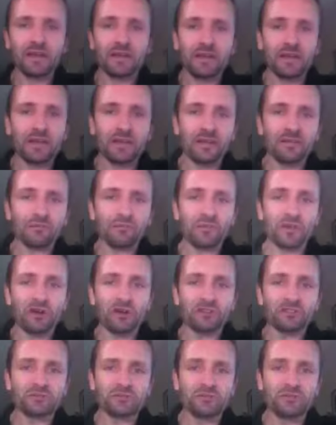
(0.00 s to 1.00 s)
Um,
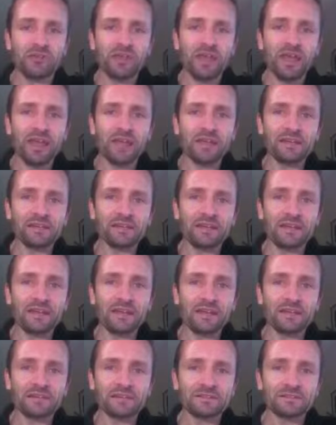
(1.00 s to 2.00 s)
nice and plain,
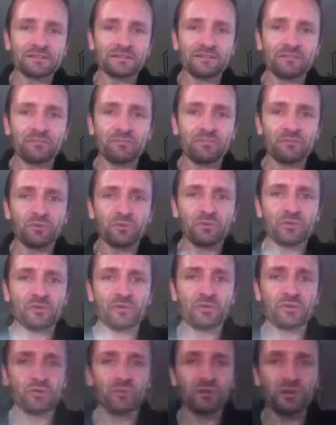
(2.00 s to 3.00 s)
simple,
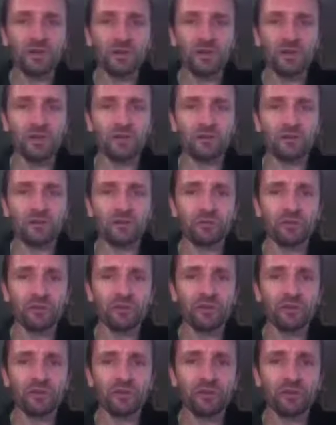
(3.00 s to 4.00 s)
with our logo
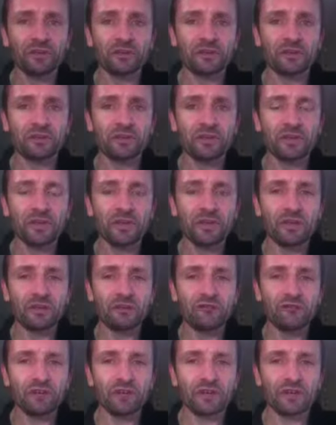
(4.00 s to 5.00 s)
on there.
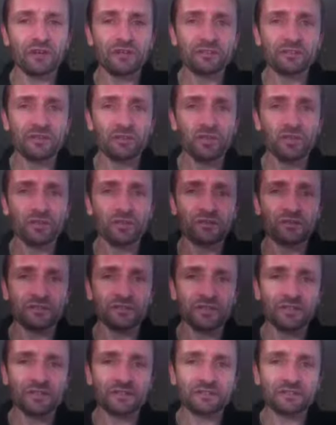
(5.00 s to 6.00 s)
Really is a quality
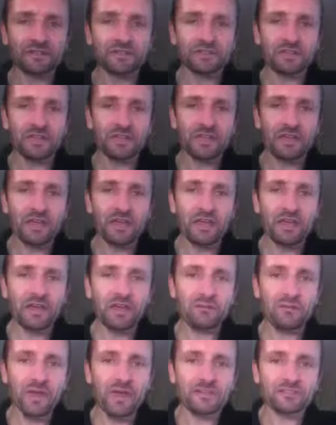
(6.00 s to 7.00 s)
kit. Um,
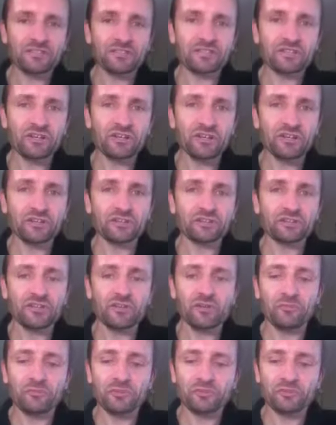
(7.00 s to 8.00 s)
it has a slide
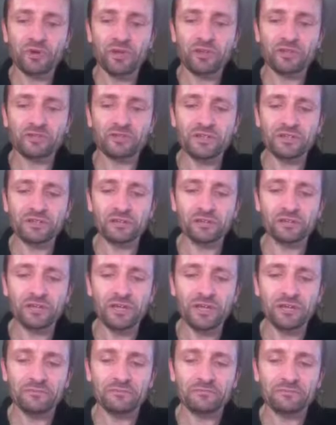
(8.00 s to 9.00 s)
top as well. There's a little
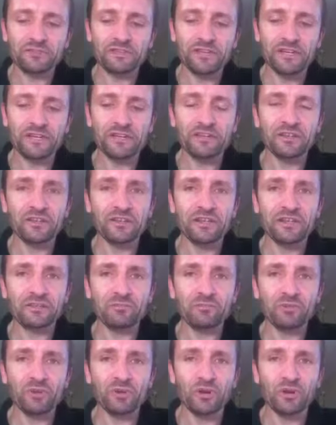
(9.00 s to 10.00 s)
um, sticker there that you
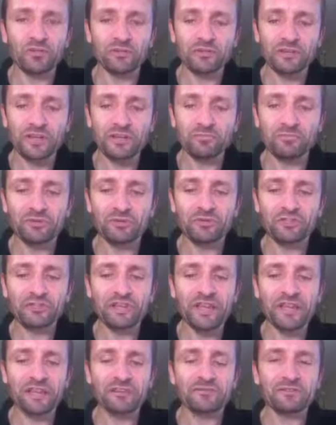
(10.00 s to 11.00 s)
can pull off saying push
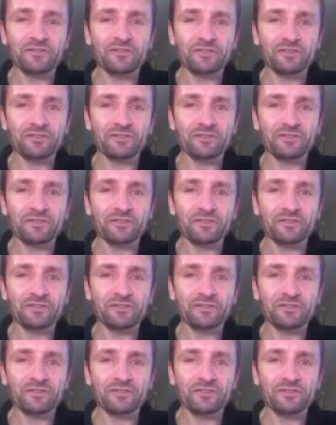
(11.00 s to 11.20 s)
down,